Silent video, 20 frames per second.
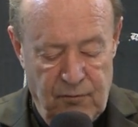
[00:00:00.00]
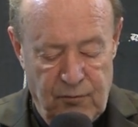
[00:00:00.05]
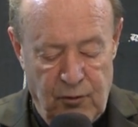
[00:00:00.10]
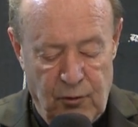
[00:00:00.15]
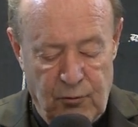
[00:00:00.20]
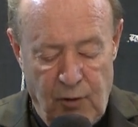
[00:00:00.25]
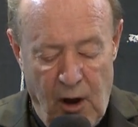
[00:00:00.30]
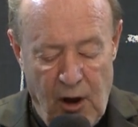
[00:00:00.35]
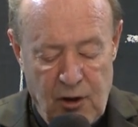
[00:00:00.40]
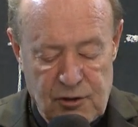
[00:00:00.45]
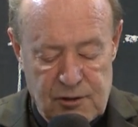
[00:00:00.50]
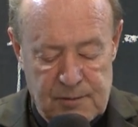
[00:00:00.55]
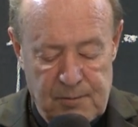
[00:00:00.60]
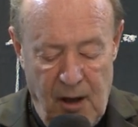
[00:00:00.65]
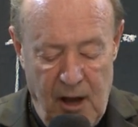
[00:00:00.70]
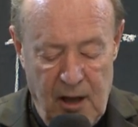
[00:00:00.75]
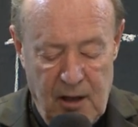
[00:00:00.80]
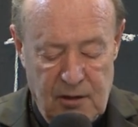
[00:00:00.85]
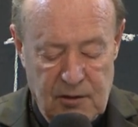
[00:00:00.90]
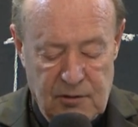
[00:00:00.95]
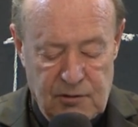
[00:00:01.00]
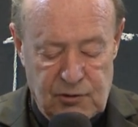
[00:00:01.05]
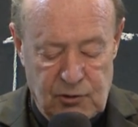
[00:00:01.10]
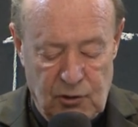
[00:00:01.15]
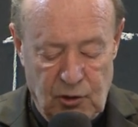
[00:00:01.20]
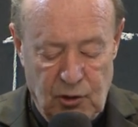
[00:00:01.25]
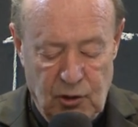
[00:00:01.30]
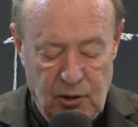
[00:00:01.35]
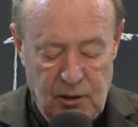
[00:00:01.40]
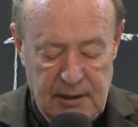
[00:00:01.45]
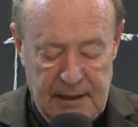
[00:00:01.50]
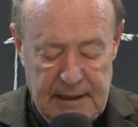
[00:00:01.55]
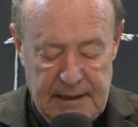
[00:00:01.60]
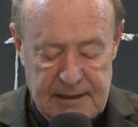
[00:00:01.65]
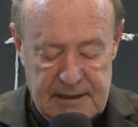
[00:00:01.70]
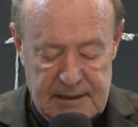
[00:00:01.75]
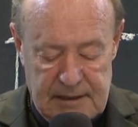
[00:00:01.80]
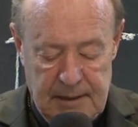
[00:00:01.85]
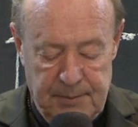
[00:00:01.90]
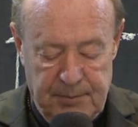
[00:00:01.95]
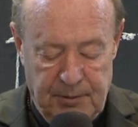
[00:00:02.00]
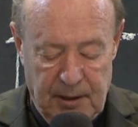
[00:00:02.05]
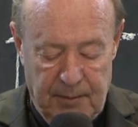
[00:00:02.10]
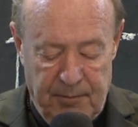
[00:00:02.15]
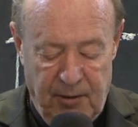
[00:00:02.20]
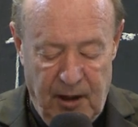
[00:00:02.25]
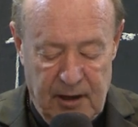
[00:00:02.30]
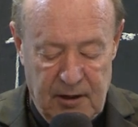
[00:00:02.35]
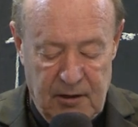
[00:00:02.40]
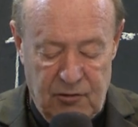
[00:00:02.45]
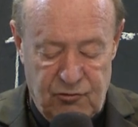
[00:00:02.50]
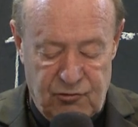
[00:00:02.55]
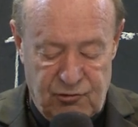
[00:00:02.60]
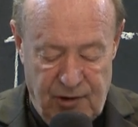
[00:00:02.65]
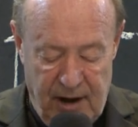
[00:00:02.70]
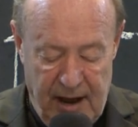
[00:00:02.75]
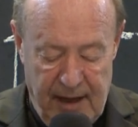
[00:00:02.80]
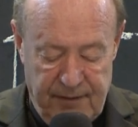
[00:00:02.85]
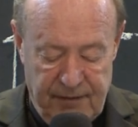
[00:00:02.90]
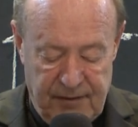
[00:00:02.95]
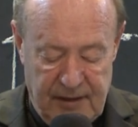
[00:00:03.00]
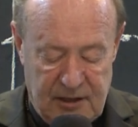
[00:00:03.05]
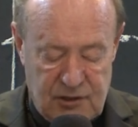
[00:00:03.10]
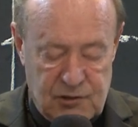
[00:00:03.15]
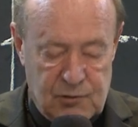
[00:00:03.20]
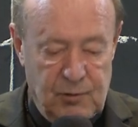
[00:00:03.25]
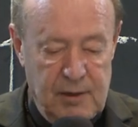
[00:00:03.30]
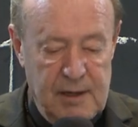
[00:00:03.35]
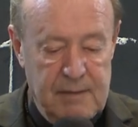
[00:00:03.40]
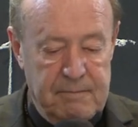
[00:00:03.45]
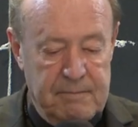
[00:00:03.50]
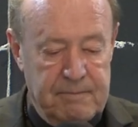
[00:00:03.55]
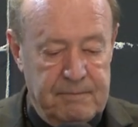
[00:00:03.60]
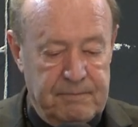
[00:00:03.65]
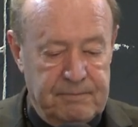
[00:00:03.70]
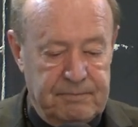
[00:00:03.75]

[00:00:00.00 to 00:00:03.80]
for rose moles all in stipple upon trout that swim,